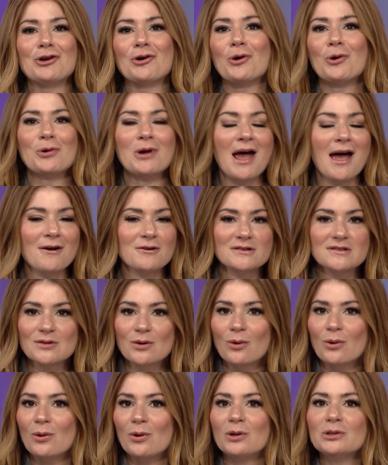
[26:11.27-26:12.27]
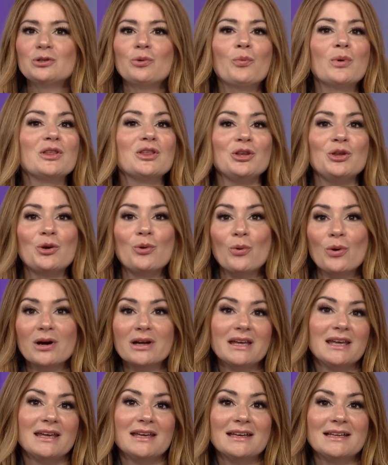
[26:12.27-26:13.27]
your own household with
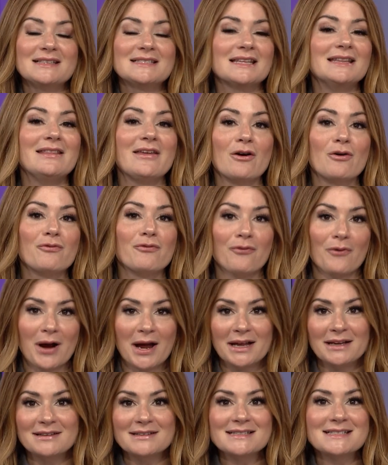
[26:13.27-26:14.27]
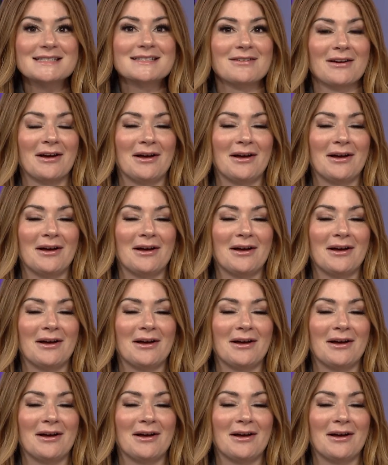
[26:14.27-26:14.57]
your kids and their friends?